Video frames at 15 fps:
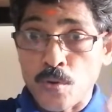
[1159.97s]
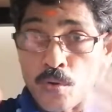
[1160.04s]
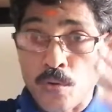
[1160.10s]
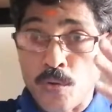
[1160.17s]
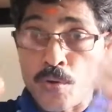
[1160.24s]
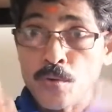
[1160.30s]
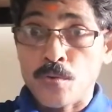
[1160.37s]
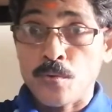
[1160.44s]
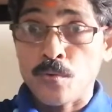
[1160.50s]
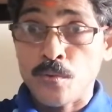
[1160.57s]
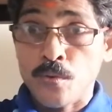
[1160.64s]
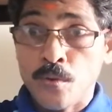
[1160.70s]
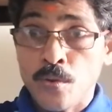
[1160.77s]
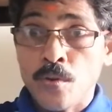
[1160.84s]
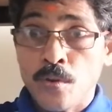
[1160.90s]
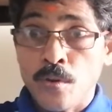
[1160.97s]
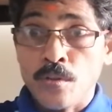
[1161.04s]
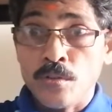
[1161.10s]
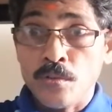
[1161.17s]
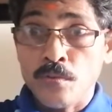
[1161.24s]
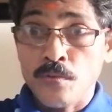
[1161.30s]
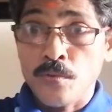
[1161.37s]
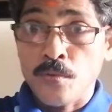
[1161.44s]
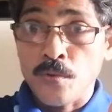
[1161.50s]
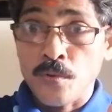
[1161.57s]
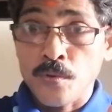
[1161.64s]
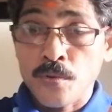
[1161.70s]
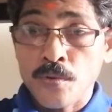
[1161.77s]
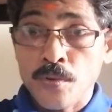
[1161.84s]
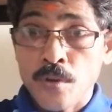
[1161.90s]
going to, on the
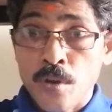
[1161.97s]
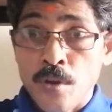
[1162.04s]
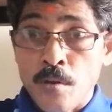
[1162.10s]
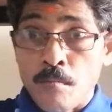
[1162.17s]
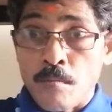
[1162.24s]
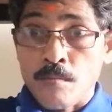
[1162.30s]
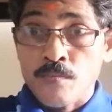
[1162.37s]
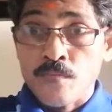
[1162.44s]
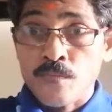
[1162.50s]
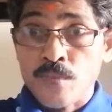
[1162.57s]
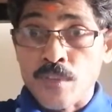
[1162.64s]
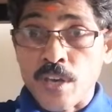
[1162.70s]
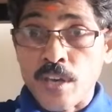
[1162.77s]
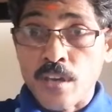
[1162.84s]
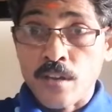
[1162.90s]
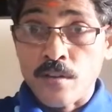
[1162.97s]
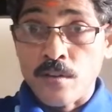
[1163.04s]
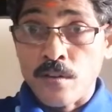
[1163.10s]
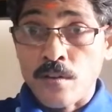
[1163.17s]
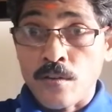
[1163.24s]
road, cycle,